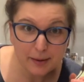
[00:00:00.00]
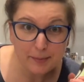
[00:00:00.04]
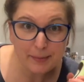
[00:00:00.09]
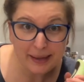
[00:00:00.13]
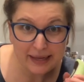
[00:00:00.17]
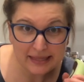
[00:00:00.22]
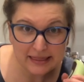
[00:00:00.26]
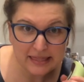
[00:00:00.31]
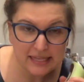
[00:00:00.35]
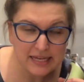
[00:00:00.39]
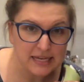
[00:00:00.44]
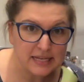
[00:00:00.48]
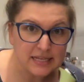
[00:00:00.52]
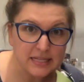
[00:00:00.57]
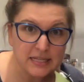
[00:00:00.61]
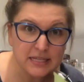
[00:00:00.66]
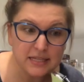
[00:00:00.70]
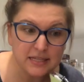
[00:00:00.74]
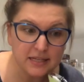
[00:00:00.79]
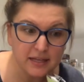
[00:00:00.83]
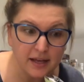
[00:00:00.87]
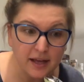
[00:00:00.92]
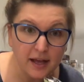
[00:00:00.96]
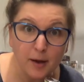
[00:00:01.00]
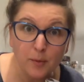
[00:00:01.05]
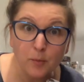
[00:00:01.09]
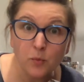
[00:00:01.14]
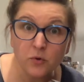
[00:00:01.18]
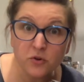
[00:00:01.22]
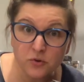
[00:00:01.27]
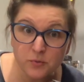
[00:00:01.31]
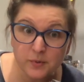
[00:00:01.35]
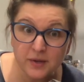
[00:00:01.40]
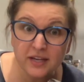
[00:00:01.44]
bought this,
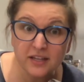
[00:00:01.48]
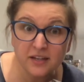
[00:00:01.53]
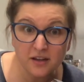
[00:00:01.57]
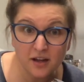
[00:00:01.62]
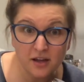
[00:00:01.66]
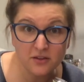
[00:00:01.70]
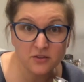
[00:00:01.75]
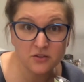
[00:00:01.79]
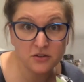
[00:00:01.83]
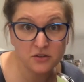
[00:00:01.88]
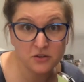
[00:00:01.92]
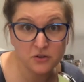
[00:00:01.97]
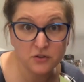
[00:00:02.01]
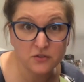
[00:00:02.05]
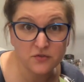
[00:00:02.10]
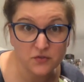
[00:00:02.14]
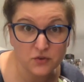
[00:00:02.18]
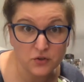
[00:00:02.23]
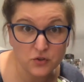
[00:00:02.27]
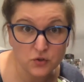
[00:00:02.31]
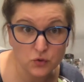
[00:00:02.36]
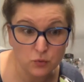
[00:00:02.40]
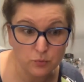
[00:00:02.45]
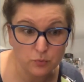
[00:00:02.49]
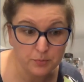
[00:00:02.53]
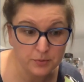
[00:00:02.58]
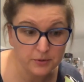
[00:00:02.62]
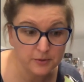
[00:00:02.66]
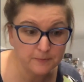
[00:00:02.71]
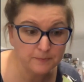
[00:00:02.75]
which we can also use for soup.